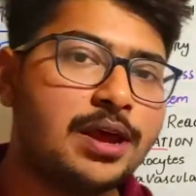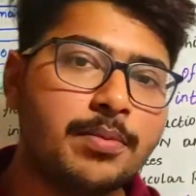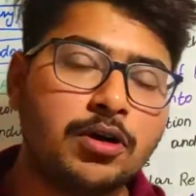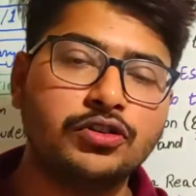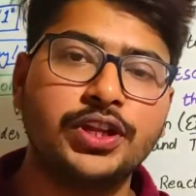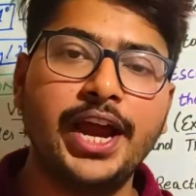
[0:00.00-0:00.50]

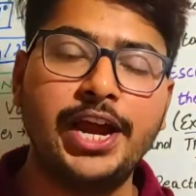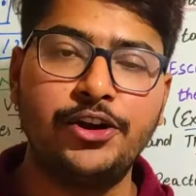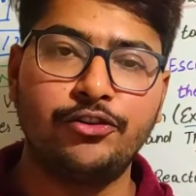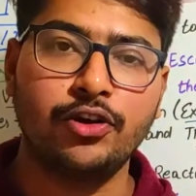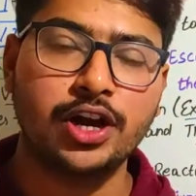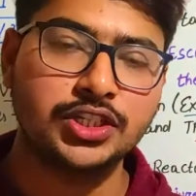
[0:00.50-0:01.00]
about the
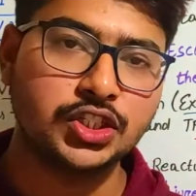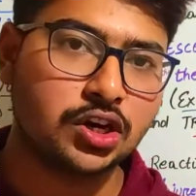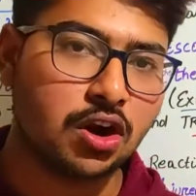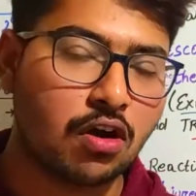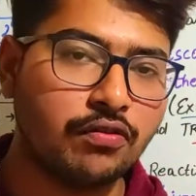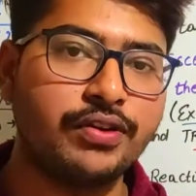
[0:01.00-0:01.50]

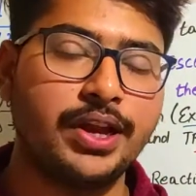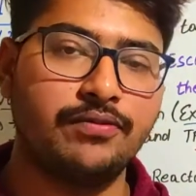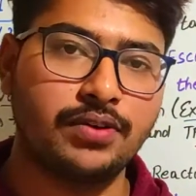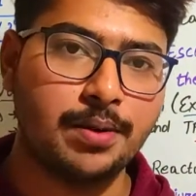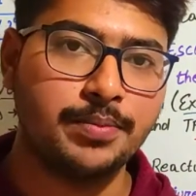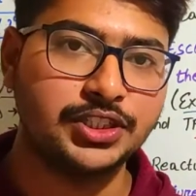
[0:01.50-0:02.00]
introduction of
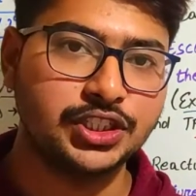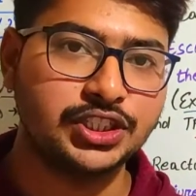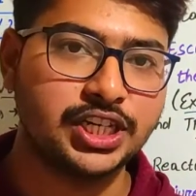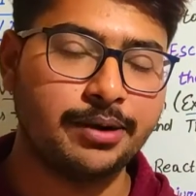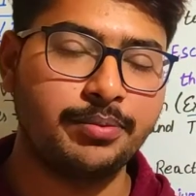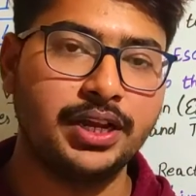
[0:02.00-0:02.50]
inflammation
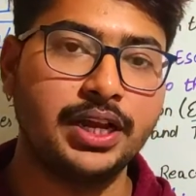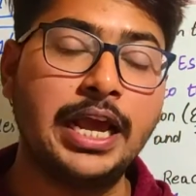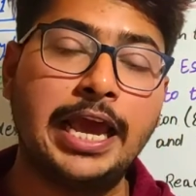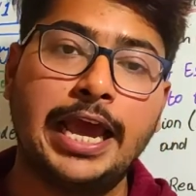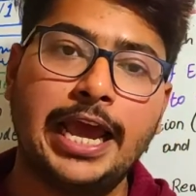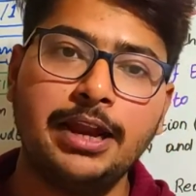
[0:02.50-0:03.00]

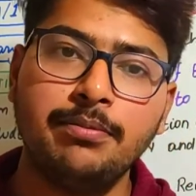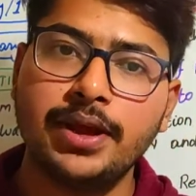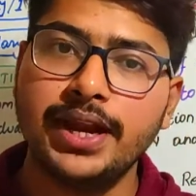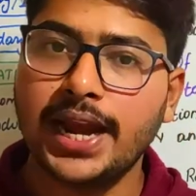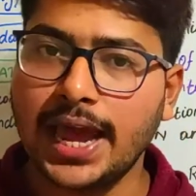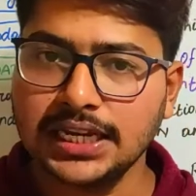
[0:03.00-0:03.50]
chapter. In
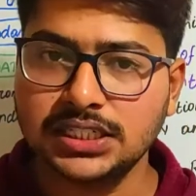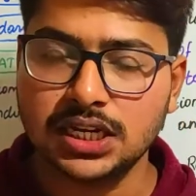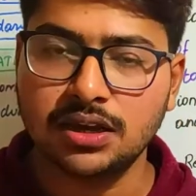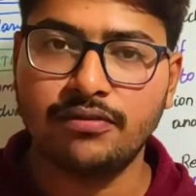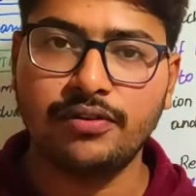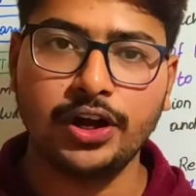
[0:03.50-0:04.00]
my
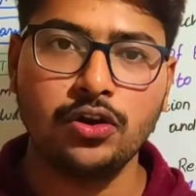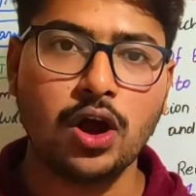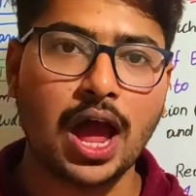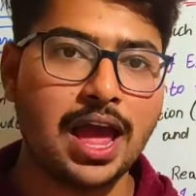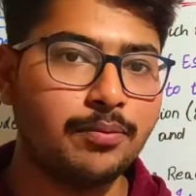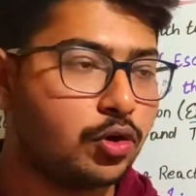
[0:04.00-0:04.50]
next
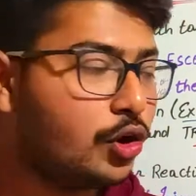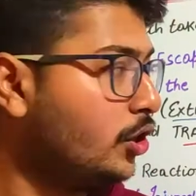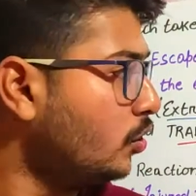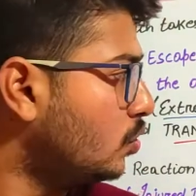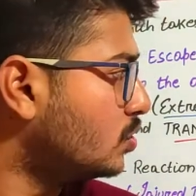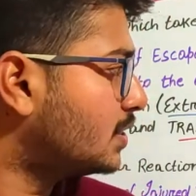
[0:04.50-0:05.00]
video, I am
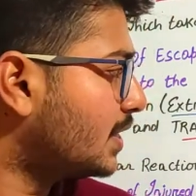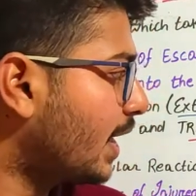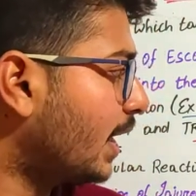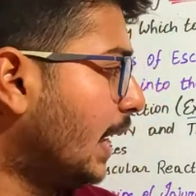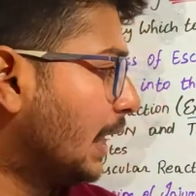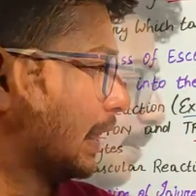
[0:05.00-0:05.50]
going to
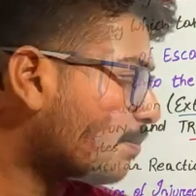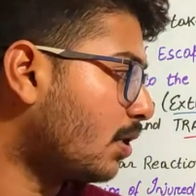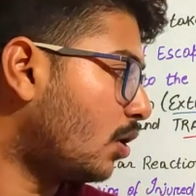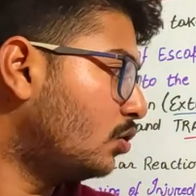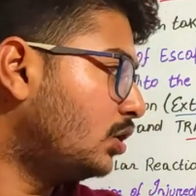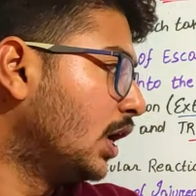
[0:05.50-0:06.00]
say
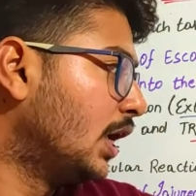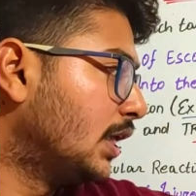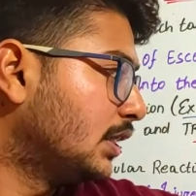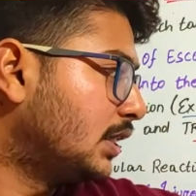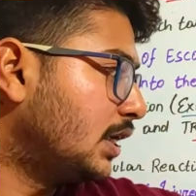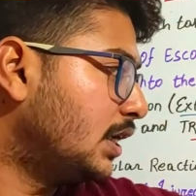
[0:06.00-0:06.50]
about
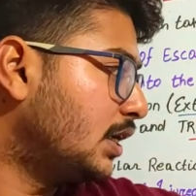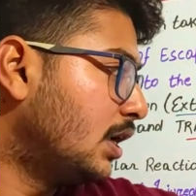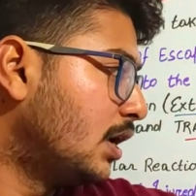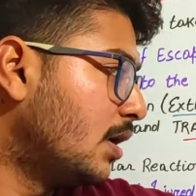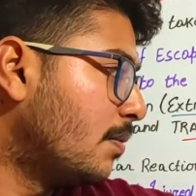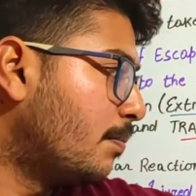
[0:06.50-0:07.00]

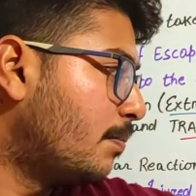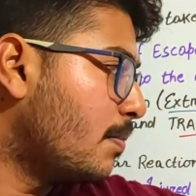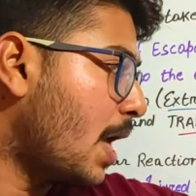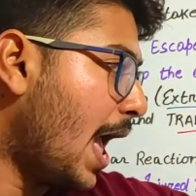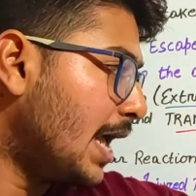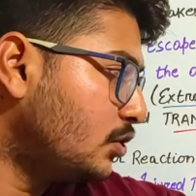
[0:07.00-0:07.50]
the
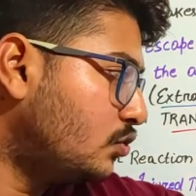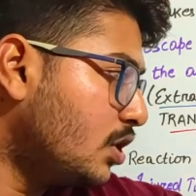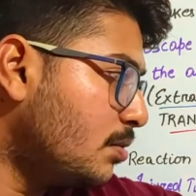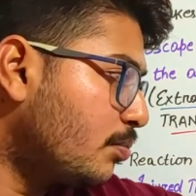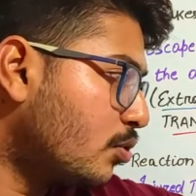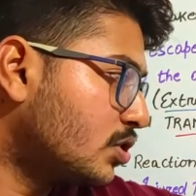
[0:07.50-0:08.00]

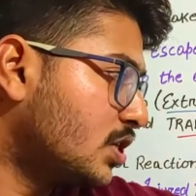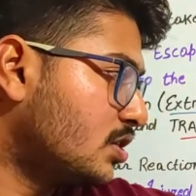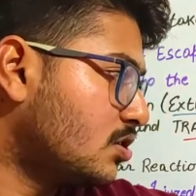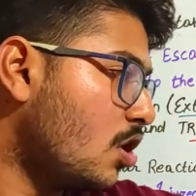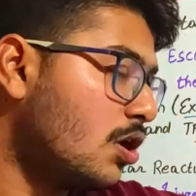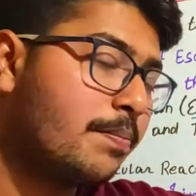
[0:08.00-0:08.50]
actual
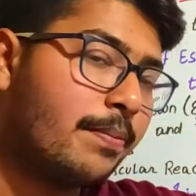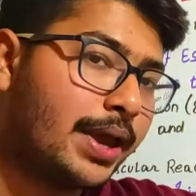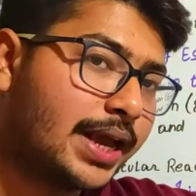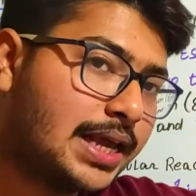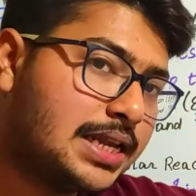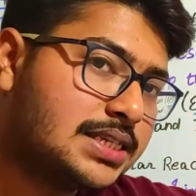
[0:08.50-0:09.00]
process or
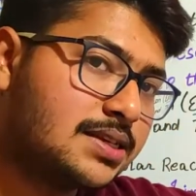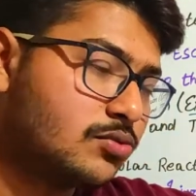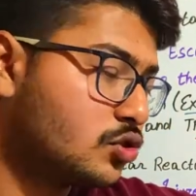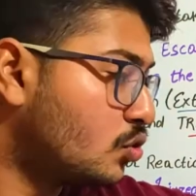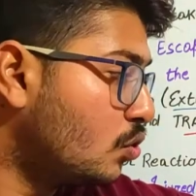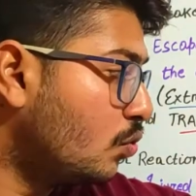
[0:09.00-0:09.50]

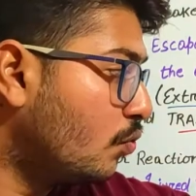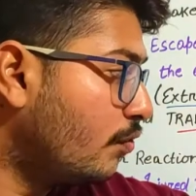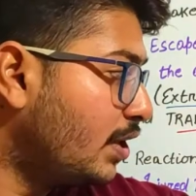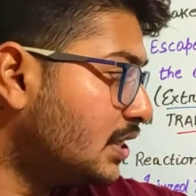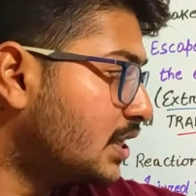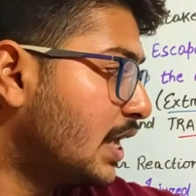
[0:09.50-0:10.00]
mechanisms through
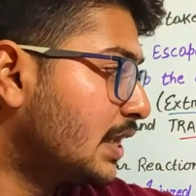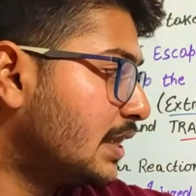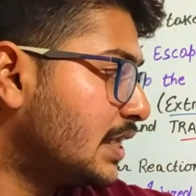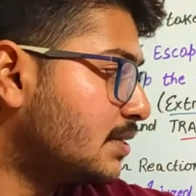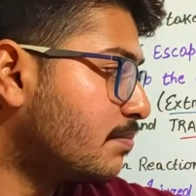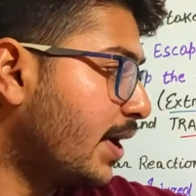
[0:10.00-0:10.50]
which
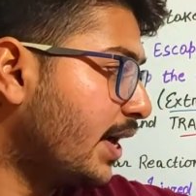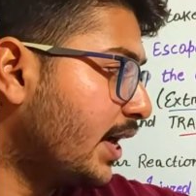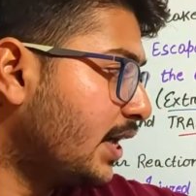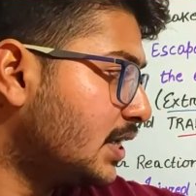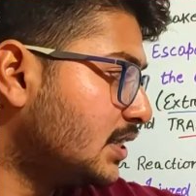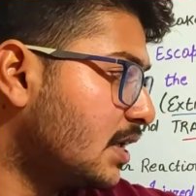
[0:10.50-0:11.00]
these
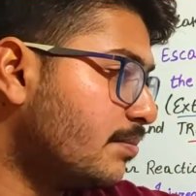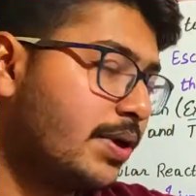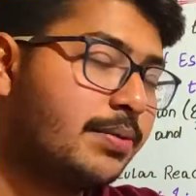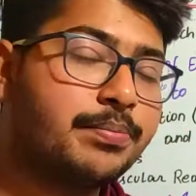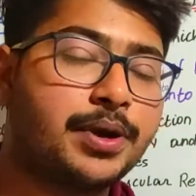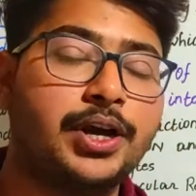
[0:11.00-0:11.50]
mediators are
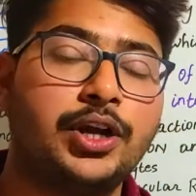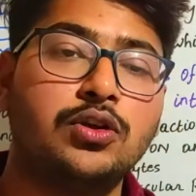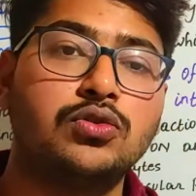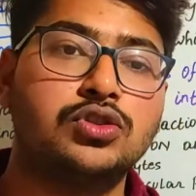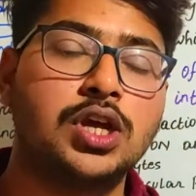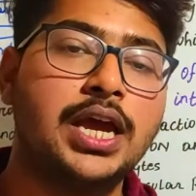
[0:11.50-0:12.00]
being
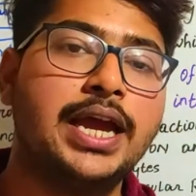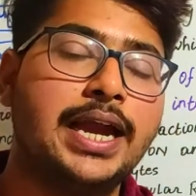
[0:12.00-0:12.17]
produced.